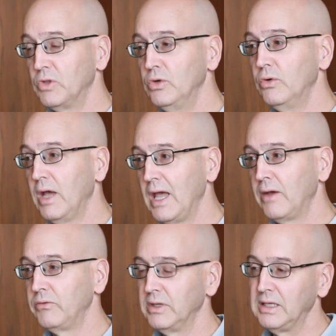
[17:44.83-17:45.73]
who
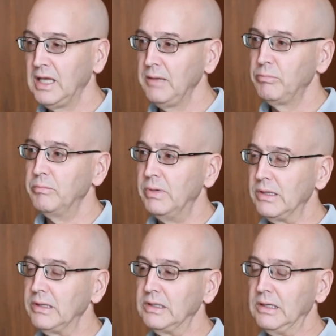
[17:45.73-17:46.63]
have the
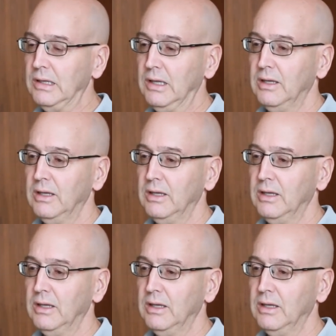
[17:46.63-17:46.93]
capability